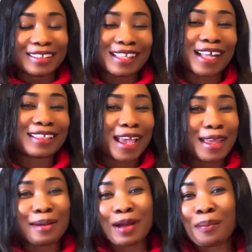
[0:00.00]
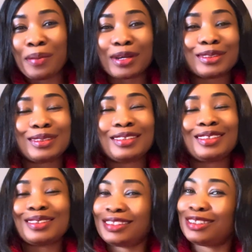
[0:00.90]
that I am about
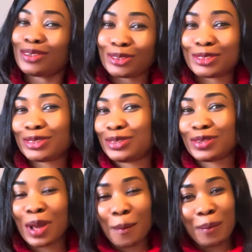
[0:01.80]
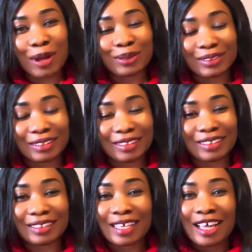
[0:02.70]
to talk to you about.
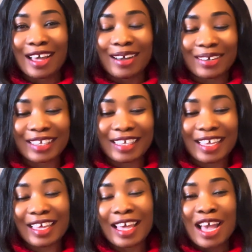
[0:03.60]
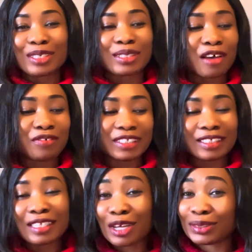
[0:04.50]
Okay, so I've
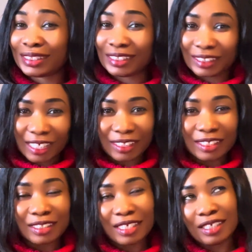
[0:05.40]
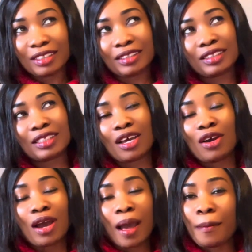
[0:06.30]
written down certain things
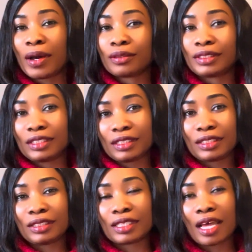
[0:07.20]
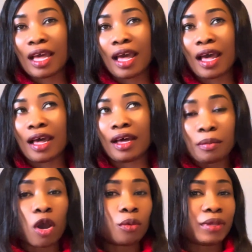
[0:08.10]
about this and
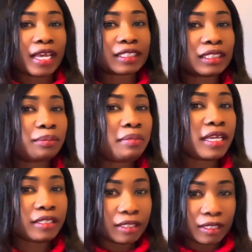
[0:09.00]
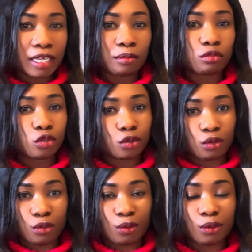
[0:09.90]
I'll be explaining them to
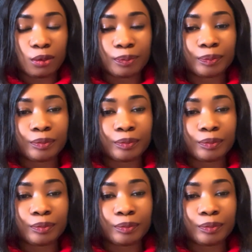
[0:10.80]
you.